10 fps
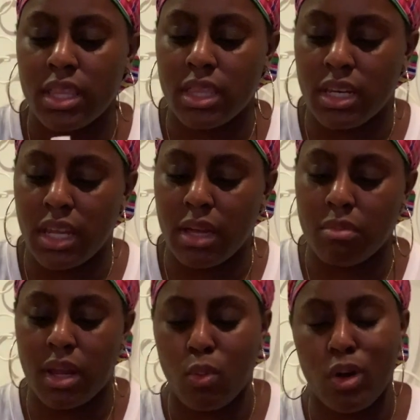the name
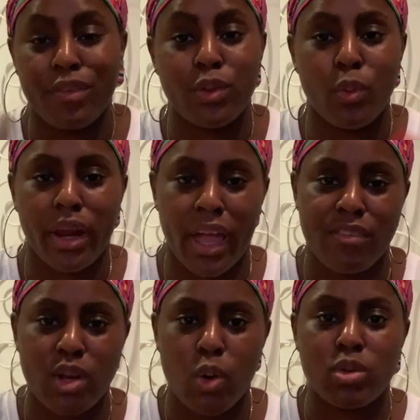that I want of the one I
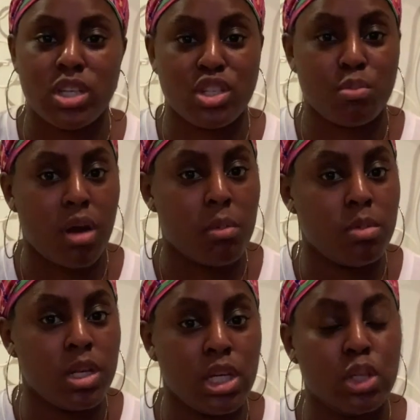have at home, which I should
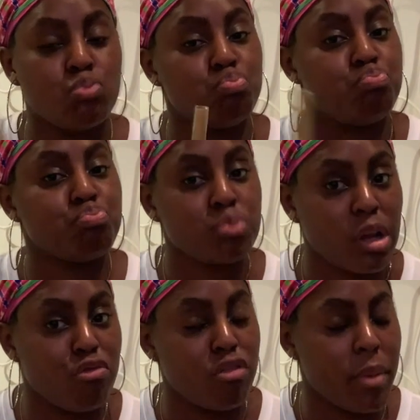probably
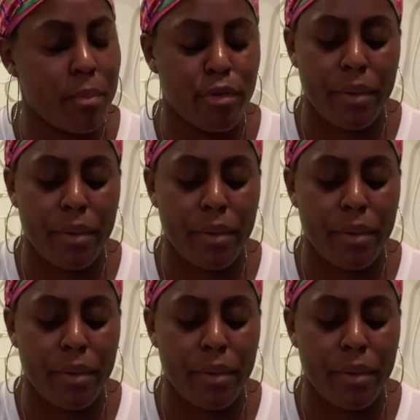remember